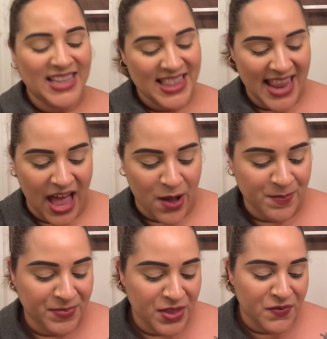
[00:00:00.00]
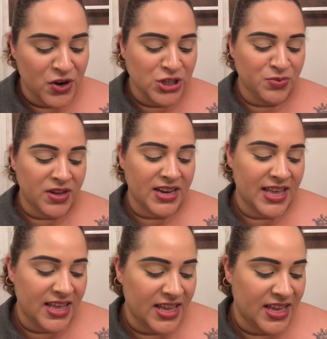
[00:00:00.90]
now the first one
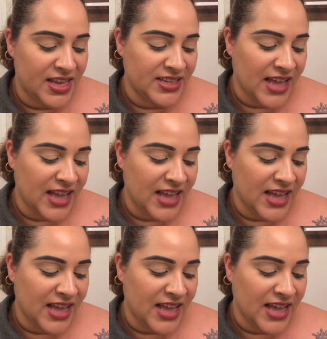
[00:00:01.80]
is